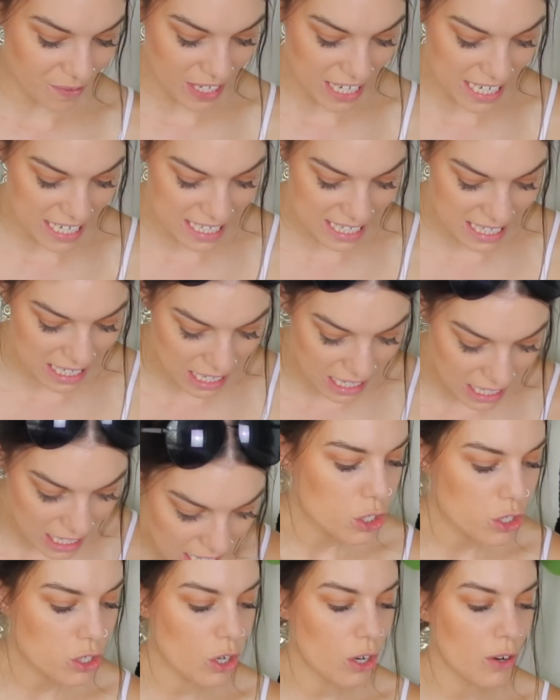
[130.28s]

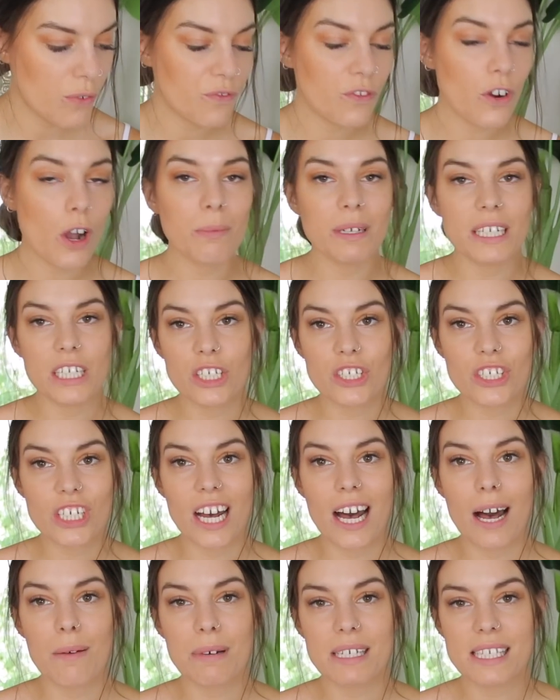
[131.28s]
Visa. So from
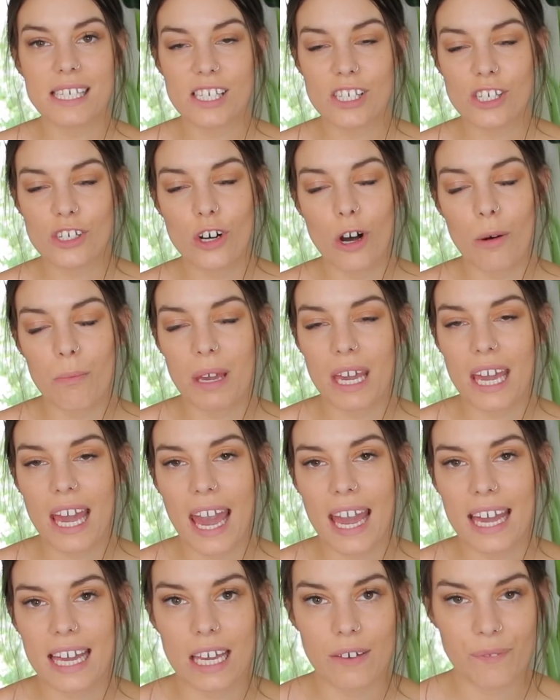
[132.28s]
Ishka, my sister got me
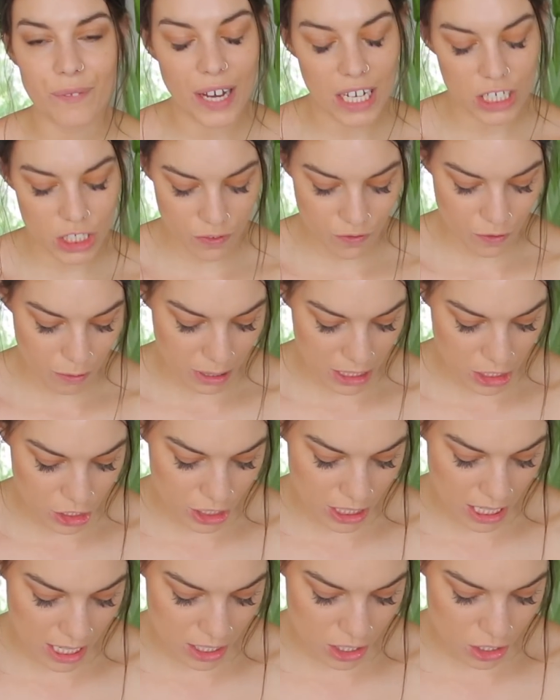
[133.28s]
a gift voucher from
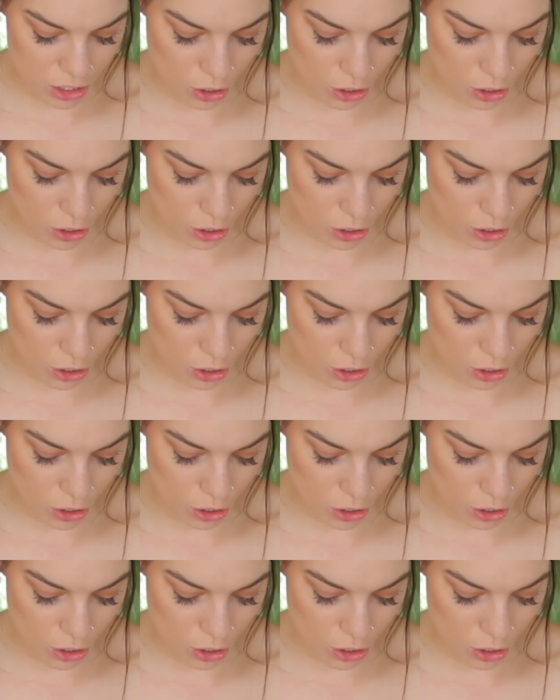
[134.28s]
Ishka.